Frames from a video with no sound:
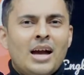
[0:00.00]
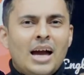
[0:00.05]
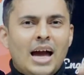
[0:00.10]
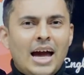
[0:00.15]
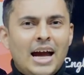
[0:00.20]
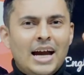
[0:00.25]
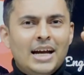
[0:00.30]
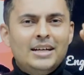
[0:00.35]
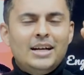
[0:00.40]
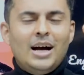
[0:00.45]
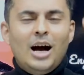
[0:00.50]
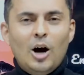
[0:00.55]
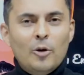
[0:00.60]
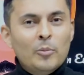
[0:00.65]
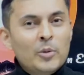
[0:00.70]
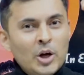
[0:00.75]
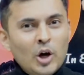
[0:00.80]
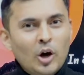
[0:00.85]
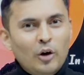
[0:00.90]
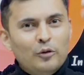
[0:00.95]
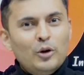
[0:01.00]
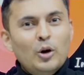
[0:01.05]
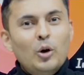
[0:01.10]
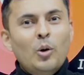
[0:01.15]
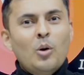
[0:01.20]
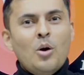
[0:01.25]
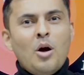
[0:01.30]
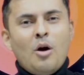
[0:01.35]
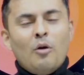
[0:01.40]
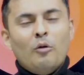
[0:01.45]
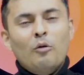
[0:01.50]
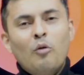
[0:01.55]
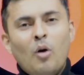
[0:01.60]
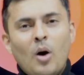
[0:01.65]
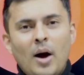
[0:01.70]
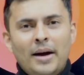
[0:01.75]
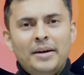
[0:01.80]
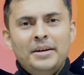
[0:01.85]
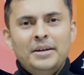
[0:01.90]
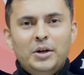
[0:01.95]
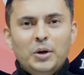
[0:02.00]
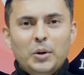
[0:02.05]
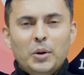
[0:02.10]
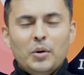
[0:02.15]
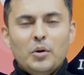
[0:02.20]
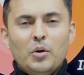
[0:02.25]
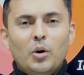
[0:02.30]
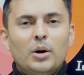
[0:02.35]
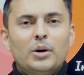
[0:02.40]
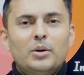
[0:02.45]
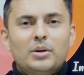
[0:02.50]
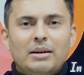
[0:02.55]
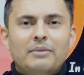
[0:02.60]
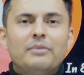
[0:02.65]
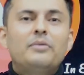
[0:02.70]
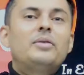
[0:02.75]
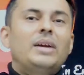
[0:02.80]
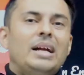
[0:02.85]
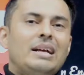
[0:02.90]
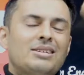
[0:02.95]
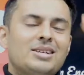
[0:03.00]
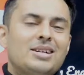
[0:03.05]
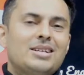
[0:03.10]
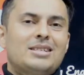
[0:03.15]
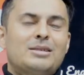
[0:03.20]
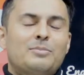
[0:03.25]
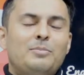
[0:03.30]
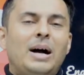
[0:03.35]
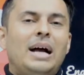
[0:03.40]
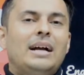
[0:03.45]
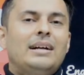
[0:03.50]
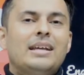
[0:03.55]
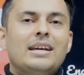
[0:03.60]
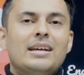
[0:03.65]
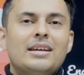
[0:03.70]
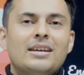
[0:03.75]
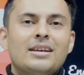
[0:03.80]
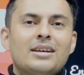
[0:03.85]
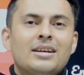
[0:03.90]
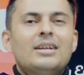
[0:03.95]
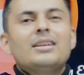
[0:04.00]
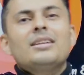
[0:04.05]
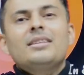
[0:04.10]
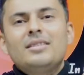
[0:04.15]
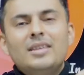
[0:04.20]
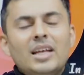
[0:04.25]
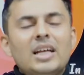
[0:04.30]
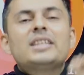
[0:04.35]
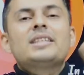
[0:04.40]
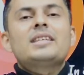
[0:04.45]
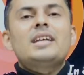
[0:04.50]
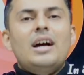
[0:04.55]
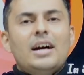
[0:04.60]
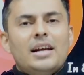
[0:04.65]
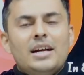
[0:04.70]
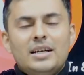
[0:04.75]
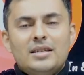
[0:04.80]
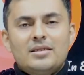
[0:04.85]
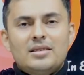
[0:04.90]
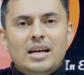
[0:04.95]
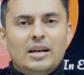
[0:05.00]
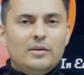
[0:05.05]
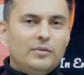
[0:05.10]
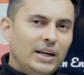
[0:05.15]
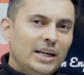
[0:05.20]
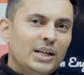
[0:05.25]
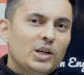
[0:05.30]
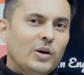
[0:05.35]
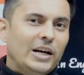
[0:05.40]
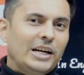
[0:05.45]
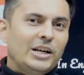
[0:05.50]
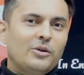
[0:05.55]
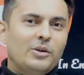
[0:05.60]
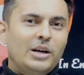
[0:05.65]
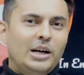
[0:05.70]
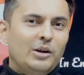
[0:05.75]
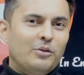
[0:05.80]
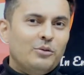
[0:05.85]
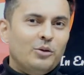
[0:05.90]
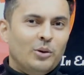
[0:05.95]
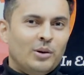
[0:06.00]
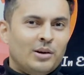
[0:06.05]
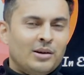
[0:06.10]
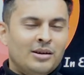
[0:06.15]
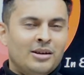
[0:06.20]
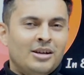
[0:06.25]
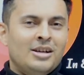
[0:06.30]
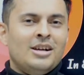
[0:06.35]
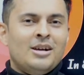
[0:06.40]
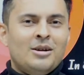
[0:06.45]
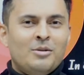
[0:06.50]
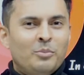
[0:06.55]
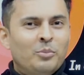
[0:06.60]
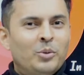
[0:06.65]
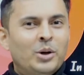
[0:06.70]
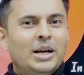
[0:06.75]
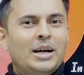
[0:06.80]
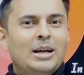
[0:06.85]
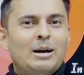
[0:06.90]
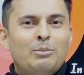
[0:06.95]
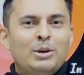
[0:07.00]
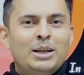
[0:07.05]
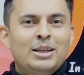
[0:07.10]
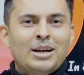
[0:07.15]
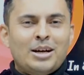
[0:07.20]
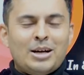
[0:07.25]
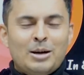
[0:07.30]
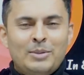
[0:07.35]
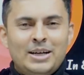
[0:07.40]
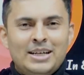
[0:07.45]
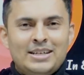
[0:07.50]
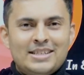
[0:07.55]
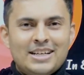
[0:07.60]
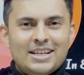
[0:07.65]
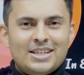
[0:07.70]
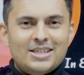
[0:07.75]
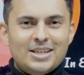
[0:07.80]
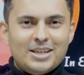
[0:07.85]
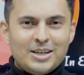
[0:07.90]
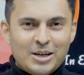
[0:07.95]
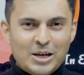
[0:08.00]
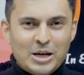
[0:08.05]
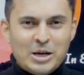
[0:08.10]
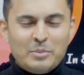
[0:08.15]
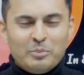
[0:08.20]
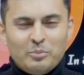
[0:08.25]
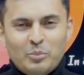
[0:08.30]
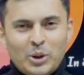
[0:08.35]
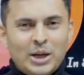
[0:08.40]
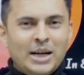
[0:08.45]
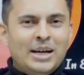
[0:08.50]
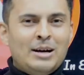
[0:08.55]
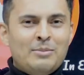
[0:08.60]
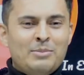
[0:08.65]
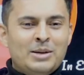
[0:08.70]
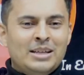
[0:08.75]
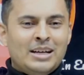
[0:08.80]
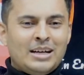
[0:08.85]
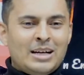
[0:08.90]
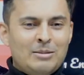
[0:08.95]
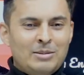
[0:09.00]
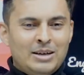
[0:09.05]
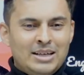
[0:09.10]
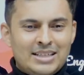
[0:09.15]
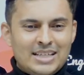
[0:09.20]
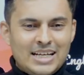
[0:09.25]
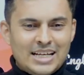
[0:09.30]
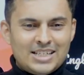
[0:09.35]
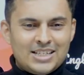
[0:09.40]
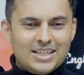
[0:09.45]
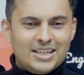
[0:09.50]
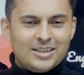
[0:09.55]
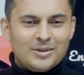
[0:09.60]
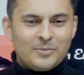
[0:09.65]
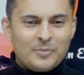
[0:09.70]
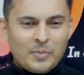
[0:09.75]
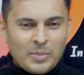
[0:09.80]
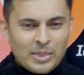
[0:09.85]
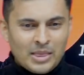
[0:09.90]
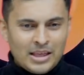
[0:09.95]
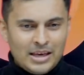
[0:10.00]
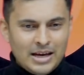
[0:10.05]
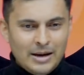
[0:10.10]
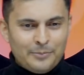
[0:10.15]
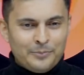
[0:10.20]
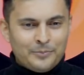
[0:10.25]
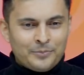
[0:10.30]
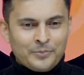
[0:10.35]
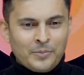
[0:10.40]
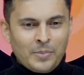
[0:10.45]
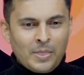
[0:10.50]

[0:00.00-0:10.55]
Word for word: And how many of you want to go to the freshers party this year itself in 2024? Put it up in the comment section. Put it up in the comment section. Yep.